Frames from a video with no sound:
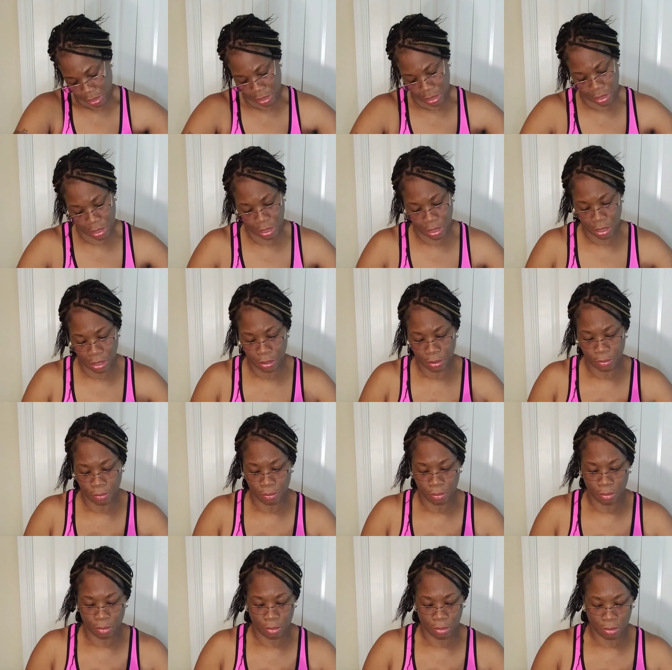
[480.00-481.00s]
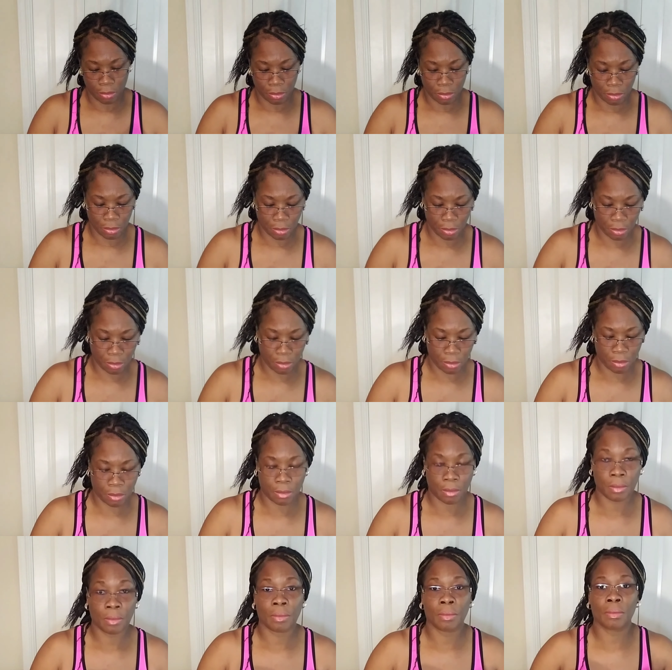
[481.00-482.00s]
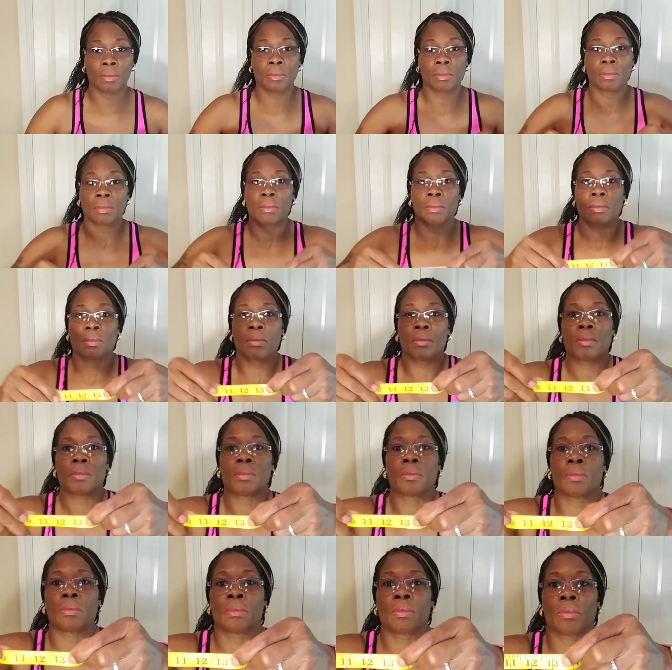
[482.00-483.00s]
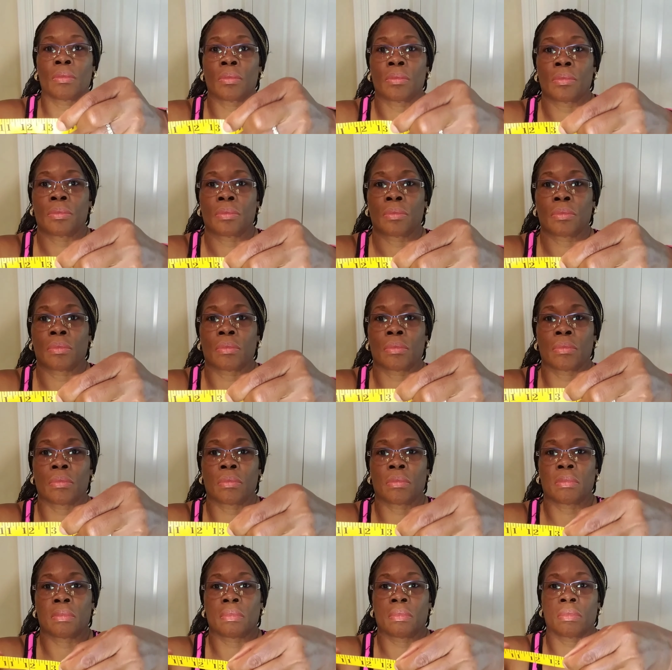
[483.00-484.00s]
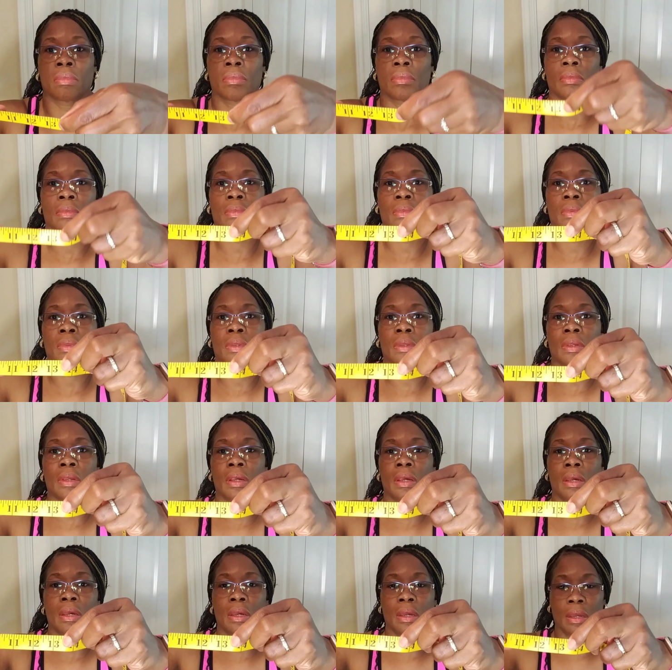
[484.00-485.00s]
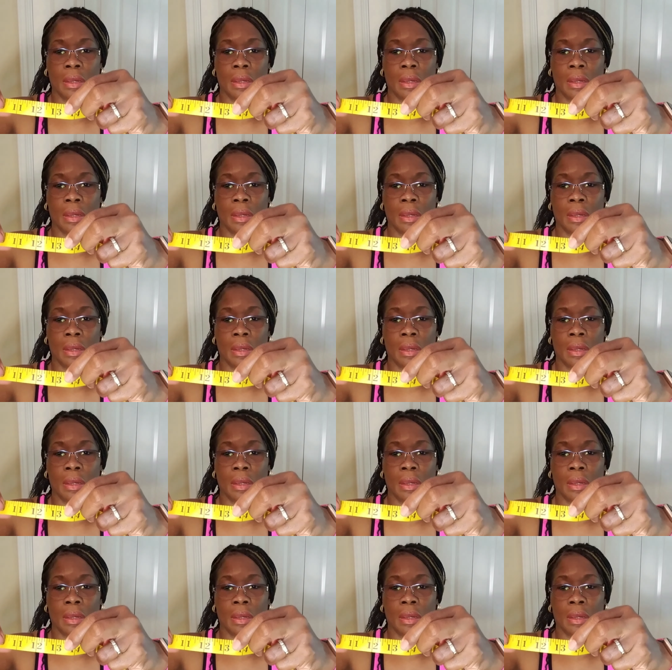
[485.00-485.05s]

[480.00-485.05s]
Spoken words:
Nobody speaks.